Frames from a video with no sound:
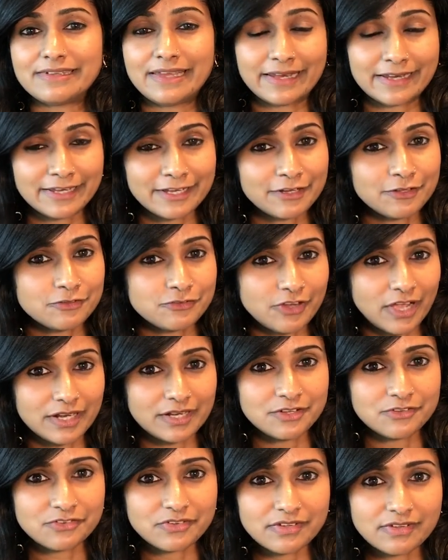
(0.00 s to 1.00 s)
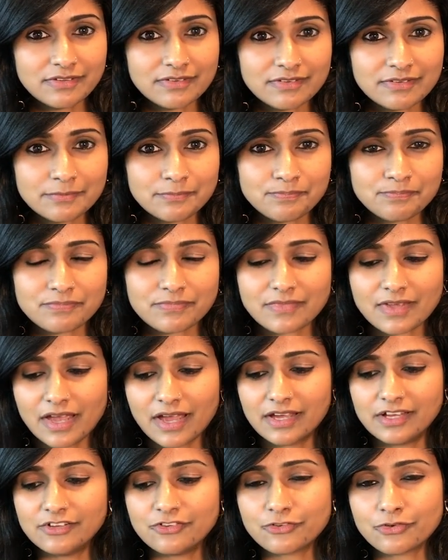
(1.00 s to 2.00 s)
technical challenges.
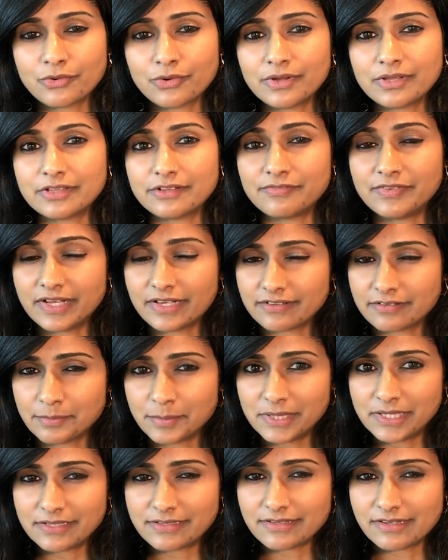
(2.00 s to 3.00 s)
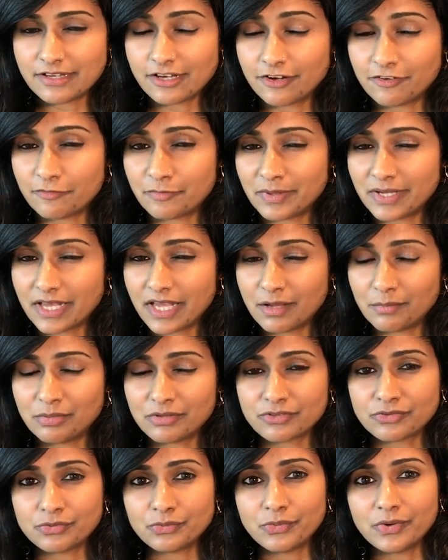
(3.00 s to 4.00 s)
I enjoy the flexibility of being
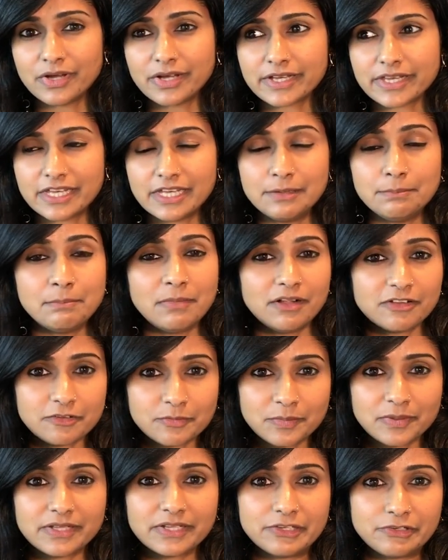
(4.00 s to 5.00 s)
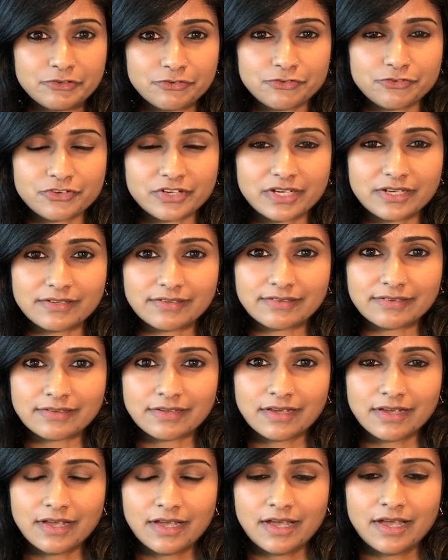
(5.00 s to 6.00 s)
able to work in multiple industries.
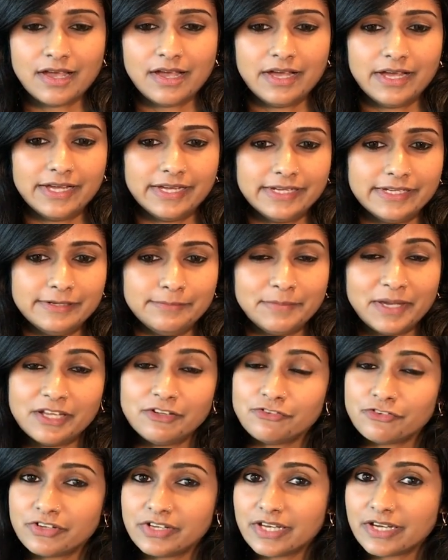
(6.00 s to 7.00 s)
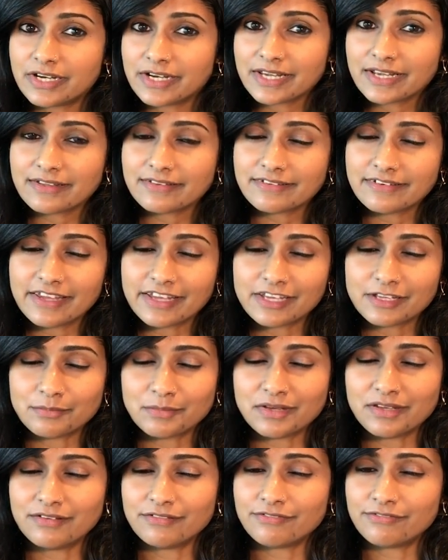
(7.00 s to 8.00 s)
Um, engineering has
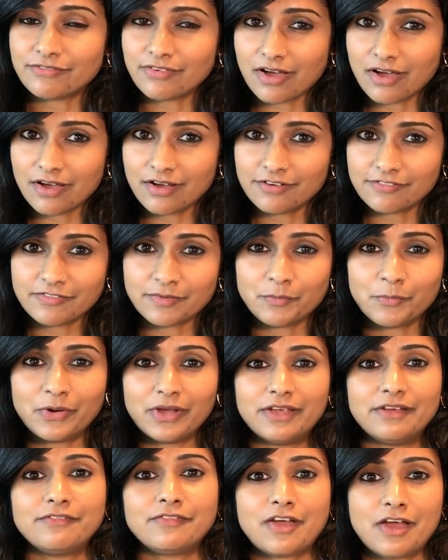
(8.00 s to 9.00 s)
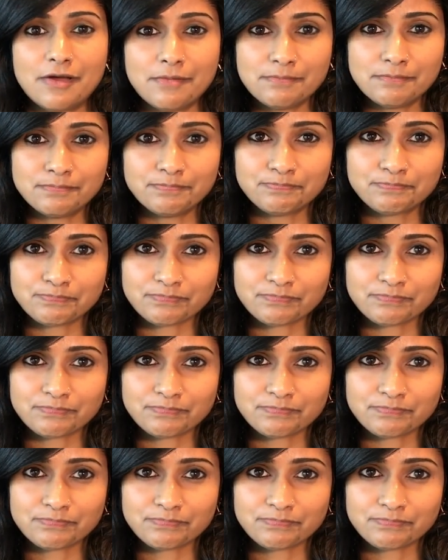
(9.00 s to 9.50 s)
taken me far from where I've come,